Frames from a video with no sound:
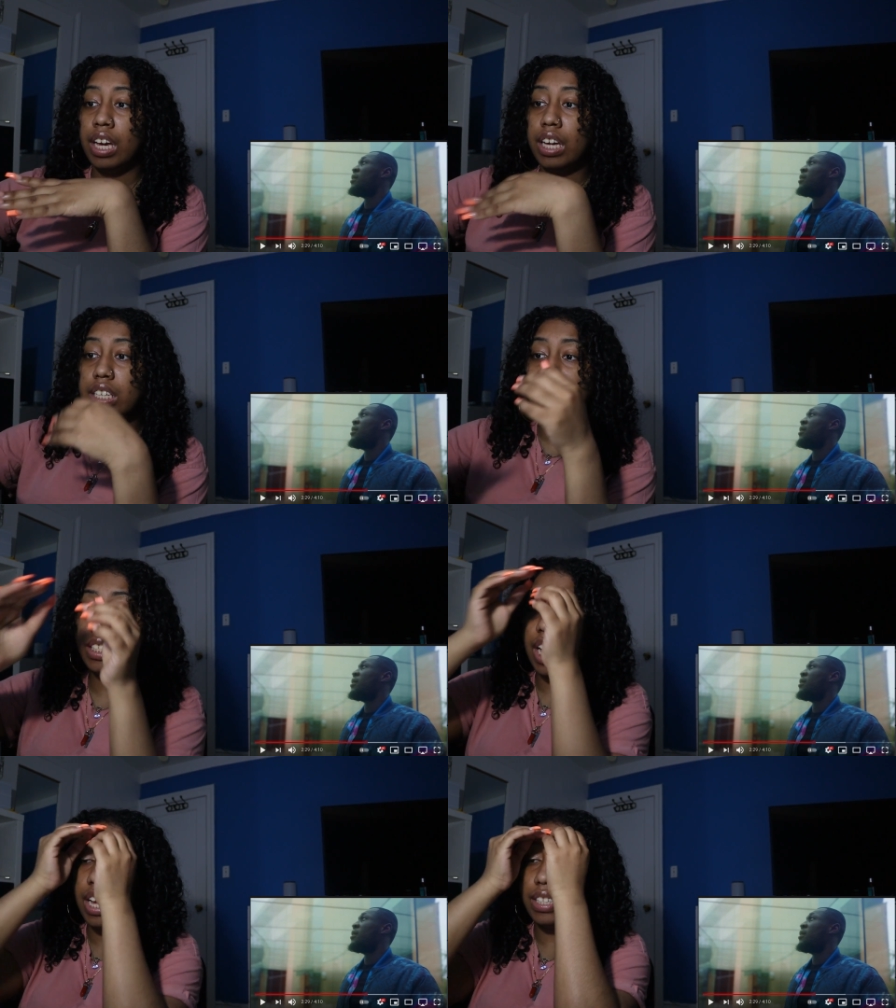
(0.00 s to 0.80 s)
He
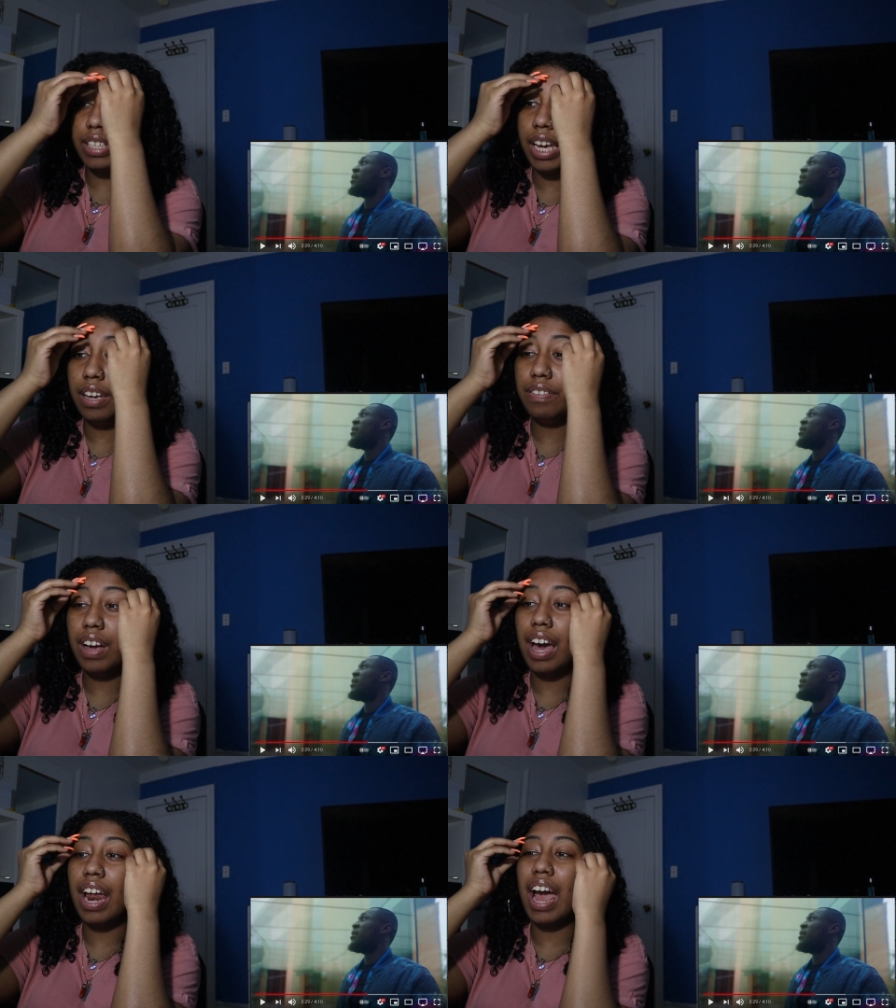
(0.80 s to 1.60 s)
said Dave
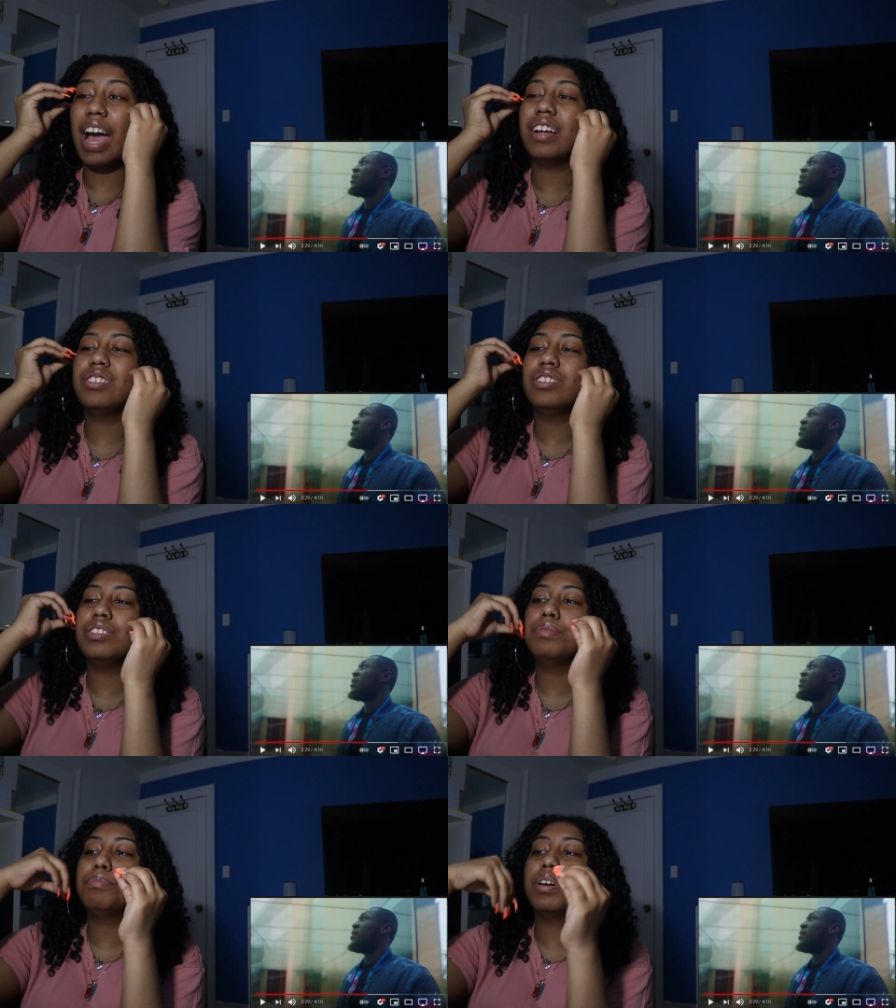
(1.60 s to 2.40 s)
got an Aston